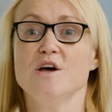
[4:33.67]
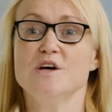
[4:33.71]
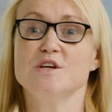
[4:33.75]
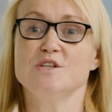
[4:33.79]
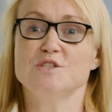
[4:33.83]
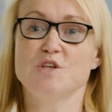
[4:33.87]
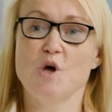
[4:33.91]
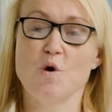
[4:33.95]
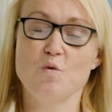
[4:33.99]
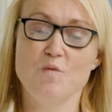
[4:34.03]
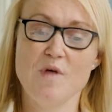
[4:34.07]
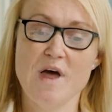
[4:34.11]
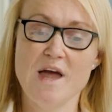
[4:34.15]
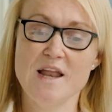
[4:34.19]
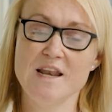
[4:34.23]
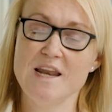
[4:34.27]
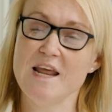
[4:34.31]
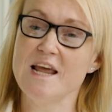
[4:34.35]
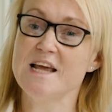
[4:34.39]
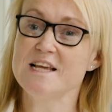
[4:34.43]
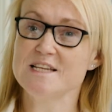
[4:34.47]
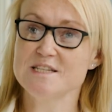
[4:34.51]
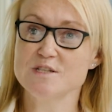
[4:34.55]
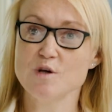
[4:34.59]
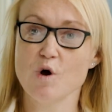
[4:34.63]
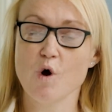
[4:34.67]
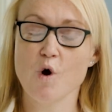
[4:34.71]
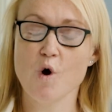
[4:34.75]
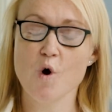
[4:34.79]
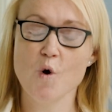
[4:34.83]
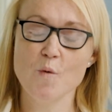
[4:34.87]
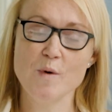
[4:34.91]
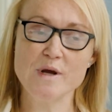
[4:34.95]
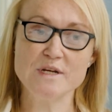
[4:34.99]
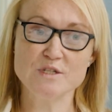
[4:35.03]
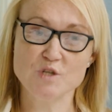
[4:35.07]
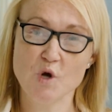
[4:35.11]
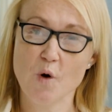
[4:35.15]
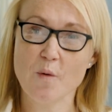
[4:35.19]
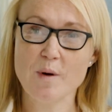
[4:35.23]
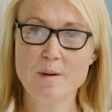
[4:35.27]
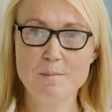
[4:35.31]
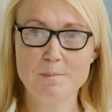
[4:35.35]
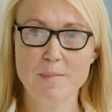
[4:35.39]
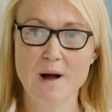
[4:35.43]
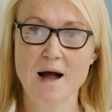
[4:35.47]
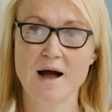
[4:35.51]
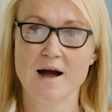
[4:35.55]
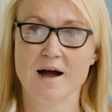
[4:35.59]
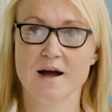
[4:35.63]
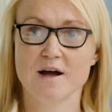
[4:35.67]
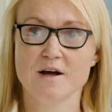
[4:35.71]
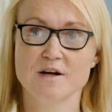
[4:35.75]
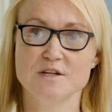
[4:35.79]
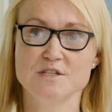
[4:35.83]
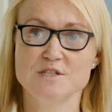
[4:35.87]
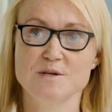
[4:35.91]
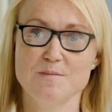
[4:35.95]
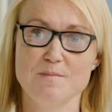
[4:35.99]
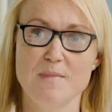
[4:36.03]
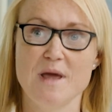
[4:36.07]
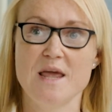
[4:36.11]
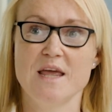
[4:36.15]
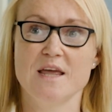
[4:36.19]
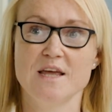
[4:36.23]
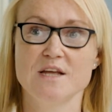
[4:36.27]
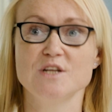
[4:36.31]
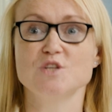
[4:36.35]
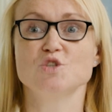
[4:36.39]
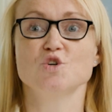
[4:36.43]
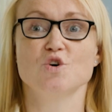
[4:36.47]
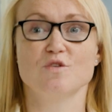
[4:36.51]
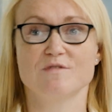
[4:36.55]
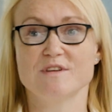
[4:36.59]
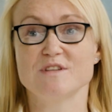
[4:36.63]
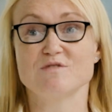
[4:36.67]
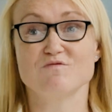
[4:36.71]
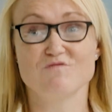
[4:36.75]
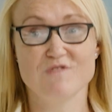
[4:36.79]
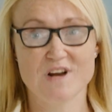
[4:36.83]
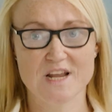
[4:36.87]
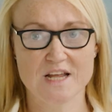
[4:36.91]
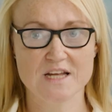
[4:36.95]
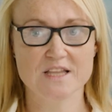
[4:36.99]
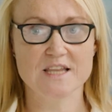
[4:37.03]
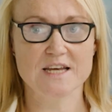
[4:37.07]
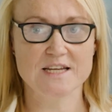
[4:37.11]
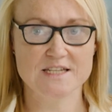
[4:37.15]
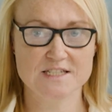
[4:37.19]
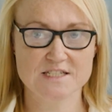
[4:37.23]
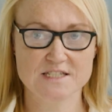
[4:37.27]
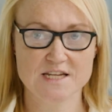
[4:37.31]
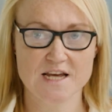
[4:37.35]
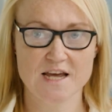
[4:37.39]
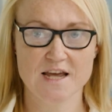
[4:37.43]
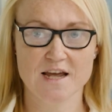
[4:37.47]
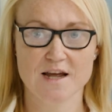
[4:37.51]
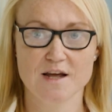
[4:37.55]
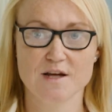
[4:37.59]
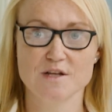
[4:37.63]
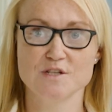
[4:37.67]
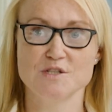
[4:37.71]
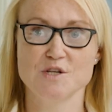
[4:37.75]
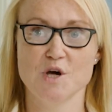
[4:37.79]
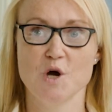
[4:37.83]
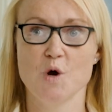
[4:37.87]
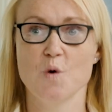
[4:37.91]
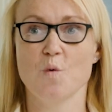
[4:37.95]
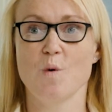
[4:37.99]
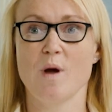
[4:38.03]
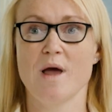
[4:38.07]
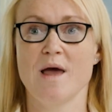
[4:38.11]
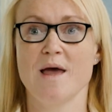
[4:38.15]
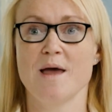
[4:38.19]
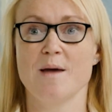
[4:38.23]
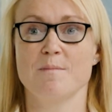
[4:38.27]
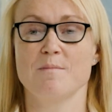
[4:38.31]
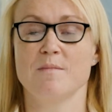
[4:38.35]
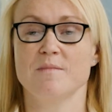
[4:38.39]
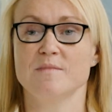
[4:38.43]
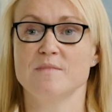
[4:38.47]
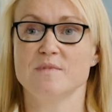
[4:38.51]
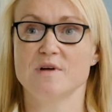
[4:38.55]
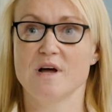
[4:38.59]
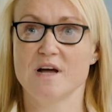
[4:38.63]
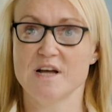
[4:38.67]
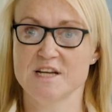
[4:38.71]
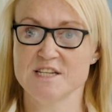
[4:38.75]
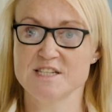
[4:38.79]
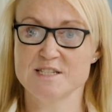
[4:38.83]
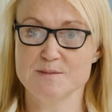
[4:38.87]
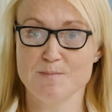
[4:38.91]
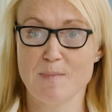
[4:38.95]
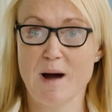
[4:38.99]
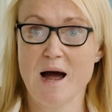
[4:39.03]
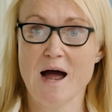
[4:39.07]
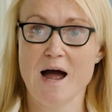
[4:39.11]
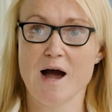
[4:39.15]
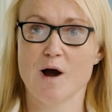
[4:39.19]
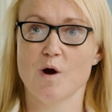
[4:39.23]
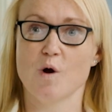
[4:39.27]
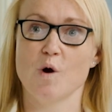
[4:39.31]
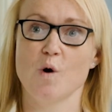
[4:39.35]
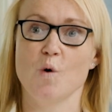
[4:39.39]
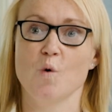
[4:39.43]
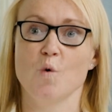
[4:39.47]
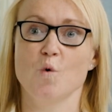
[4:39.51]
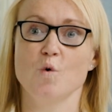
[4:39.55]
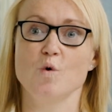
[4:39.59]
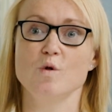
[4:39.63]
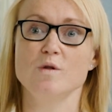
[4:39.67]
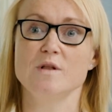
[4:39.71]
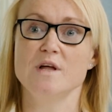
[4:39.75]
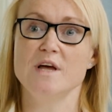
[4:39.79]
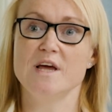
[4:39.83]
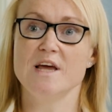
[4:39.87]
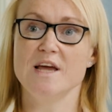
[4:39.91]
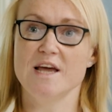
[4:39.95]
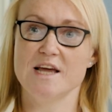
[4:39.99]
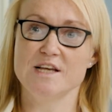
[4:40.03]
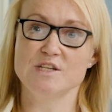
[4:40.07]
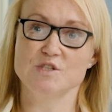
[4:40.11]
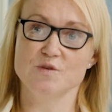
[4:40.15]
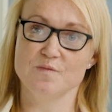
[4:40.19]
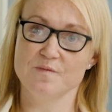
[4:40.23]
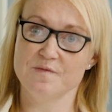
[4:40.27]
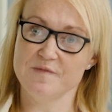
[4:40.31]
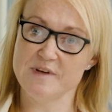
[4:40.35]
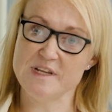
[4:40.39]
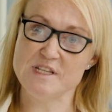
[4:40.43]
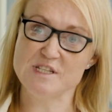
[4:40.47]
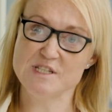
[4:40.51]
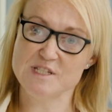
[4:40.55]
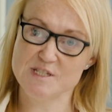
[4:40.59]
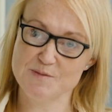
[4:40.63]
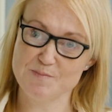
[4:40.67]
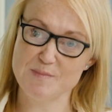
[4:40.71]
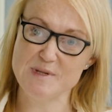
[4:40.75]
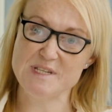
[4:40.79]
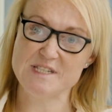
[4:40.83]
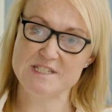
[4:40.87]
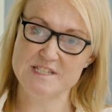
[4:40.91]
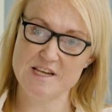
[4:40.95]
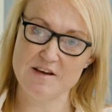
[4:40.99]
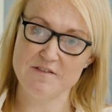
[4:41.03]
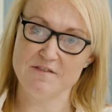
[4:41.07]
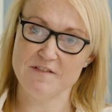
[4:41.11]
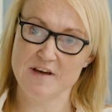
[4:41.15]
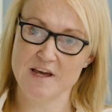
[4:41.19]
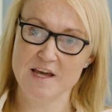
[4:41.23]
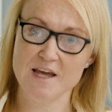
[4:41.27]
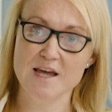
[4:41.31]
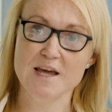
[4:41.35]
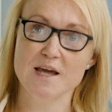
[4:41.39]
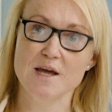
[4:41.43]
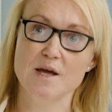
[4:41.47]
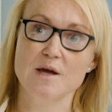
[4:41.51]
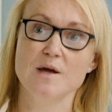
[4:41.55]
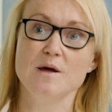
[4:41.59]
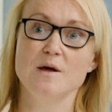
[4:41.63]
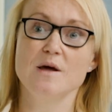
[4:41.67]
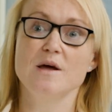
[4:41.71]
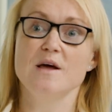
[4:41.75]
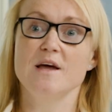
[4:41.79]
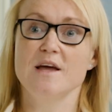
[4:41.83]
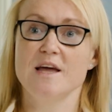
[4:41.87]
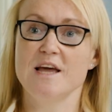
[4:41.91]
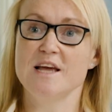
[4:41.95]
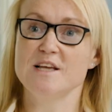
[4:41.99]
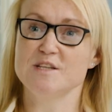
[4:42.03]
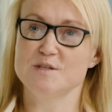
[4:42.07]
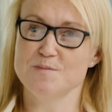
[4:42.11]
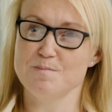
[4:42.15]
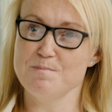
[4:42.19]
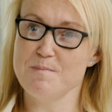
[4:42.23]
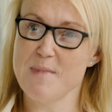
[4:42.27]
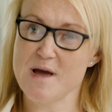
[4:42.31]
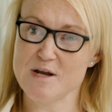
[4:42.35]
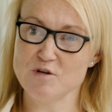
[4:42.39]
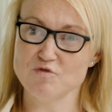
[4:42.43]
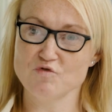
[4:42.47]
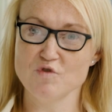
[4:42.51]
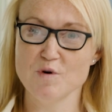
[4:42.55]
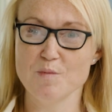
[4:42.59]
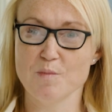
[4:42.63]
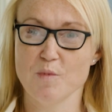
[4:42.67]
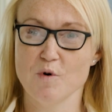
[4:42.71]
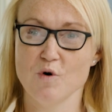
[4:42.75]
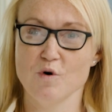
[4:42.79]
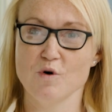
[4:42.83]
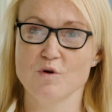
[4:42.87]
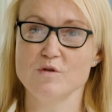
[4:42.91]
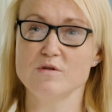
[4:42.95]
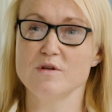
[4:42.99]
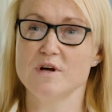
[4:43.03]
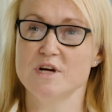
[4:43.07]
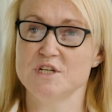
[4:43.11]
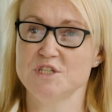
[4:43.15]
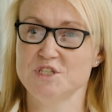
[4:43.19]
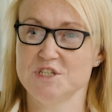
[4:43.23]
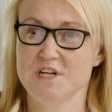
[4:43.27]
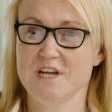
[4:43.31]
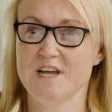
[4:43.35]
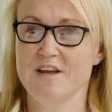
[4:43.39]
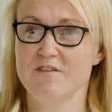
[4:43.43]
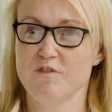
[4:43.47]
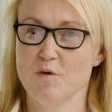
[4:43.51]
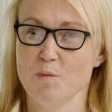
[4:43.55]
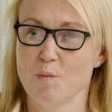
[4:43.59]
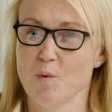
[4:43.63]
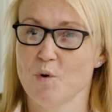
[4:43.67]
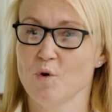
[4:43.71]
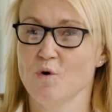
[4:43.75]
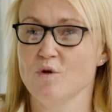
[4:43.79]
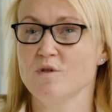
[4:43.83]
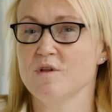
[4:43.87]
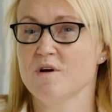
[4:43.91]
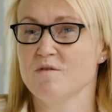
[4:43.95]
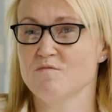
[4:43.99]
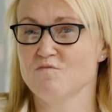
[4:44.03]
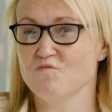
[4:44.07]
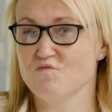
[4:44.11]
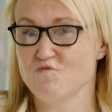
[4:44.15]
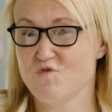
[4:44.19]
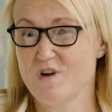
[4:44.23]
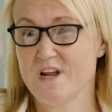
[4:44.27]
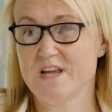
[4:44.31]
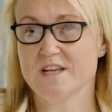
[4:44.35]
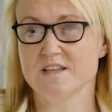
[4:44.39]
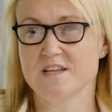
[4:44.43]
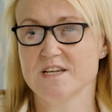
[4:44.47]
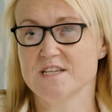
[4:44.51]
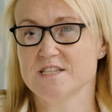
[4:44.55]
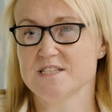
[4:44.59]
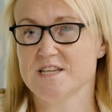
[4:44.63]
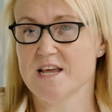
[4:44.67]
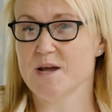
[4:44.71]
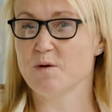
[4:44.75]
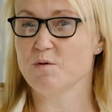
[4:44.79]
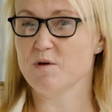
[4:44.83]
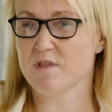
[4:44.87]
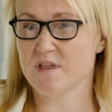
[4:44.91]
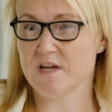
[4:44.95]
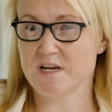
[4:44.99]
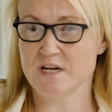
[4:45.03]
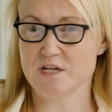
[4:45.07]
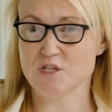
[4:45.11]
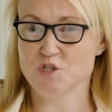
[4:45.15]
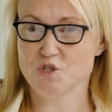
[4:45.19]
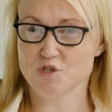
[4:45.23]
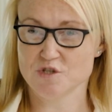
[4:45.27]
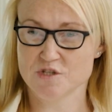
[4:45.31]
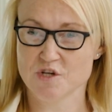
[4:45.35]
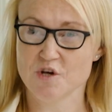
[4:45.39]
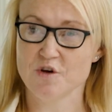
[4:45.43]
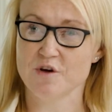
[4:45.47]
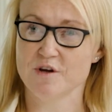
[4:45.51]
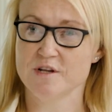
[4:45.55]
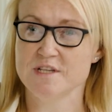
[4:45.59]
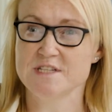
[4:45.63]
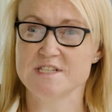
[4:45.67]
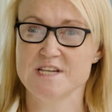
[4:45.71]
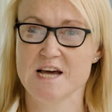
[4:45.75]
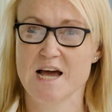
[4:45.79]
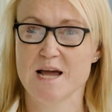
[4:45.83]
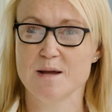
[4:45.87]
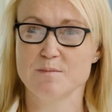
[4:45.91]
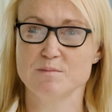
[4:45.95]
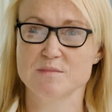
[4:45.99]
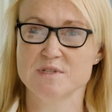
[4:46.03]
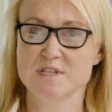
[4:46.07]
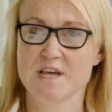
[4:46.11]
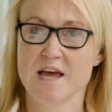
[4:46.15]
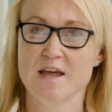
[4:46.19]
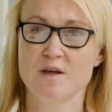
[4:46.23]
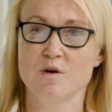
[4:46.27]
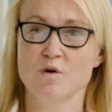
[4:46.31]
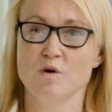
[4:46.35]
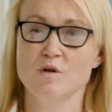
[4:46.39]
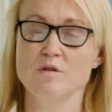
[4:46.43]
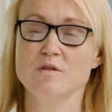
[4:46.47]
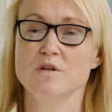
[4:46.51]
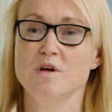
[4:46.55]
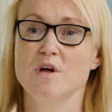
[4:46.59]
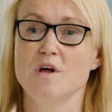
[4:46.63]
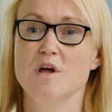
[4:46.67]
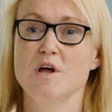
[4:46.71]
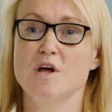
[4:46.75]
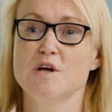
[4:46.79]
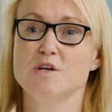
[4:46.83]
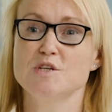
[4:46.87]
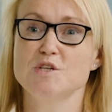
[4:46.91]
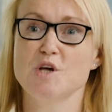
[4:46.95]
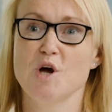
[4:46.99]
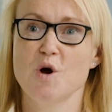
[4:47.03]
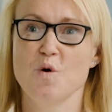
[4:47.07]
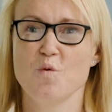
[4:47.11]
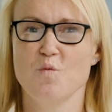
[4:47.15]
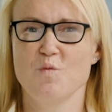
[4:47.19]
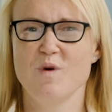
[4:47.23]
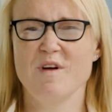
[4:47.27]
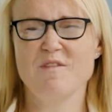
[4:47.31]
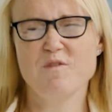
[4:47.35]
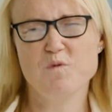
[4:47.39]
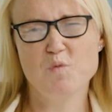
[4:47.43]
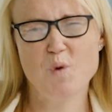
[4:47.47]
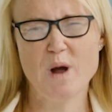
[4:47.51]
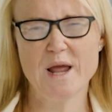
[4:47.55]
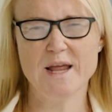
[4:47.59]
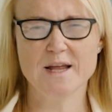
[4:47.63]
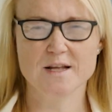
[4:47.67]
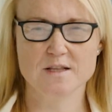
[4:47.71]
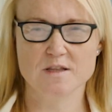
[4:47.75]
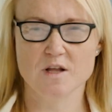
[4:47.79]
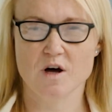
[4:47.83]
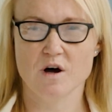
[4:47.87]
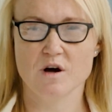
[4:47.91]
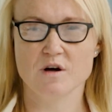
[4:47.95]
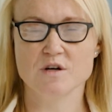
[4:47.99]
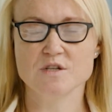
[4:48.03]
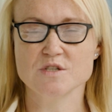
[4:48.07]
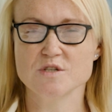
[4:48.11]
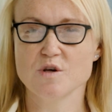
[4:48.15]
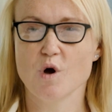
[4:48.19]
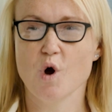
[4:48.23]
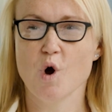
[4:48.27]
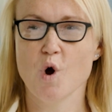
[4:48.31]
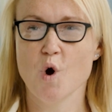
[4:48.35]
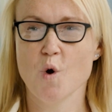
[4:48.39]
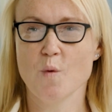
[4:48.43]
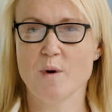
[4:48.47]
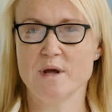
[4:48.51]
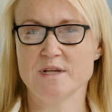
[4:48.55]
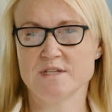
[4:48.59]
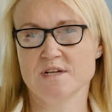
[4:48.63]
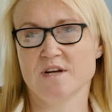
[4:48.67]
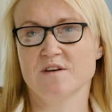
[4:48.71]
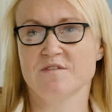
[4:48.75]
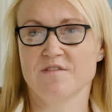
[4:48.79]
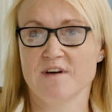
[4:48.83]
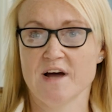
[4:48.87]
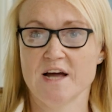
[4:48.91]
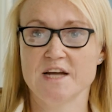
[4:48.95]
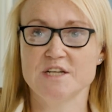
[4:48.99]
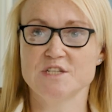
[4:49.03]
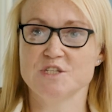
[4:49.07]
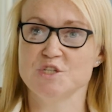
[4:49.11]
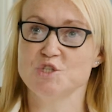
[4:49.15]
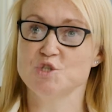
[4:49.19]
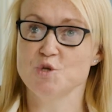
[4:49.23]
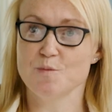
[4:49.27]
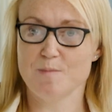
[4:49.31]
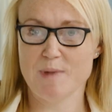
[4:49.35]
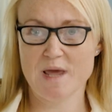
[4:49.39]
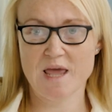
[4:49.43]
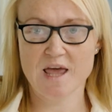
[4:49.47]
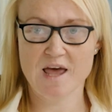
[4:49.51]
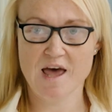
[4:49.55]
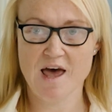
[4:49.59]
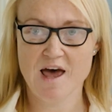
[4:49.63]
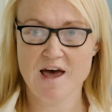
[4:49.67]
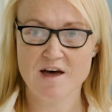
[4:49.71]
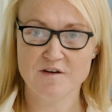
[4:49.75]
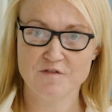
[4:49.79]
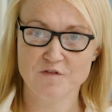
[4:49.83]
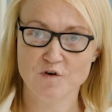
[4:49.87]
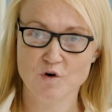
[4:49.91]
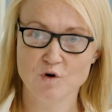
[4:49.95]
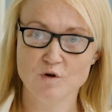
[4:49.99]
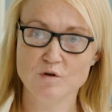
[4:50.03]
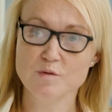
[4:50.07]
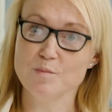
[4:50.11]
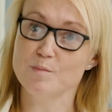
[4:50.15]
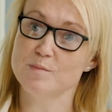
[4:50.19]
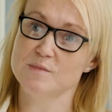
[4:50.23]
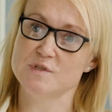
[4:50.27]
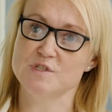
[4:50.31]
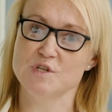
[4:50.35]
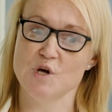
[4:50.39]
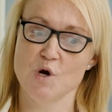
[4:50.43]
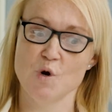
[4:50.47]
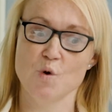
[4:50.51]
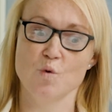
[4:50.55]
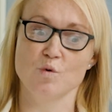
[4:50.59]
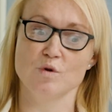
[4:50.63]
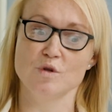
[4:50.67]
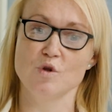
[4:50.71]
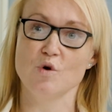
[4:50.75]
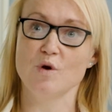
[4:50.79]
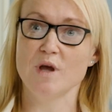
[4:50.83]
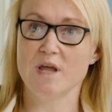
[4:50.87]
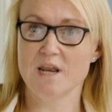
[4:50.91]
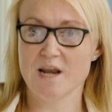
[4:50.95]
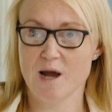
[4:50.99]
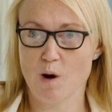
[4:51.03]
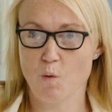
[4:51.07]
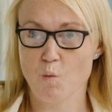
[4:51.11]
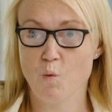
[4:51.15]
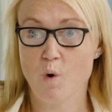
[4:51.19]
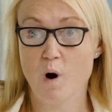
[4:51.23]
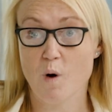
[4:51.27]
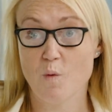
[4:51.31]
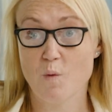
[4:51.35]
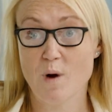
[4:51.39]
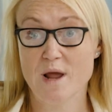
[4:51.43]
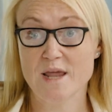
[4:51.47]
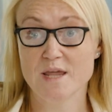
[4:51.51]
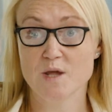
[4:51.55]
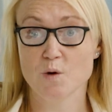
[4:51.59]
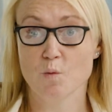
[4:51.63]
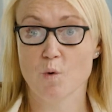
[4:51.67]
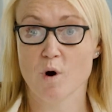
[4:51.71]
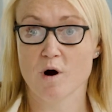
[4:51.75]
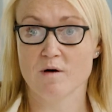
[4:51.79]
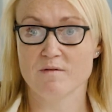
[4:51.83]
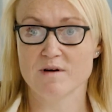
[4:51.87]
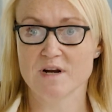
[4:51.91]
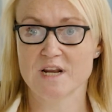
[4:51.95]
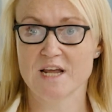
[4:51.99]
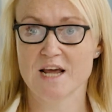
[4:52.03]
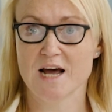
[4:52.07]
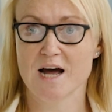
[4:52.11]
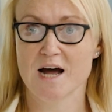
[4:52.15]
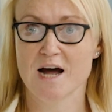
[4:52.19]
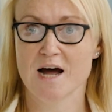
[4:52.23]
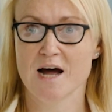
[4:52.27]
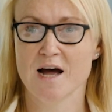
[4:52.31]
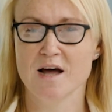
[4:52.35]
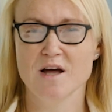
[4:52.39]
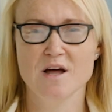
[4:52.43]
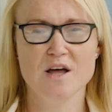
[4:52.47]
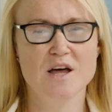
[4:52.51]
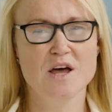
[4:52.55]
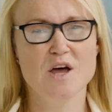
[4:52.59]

So then it's always going back to making sure it's realistic. So a SMART goal is something specific. It's measurable, achievable, and realistic within a certain time scale. So with weight loss, always advise you to be careful. So looking at what weight you already are.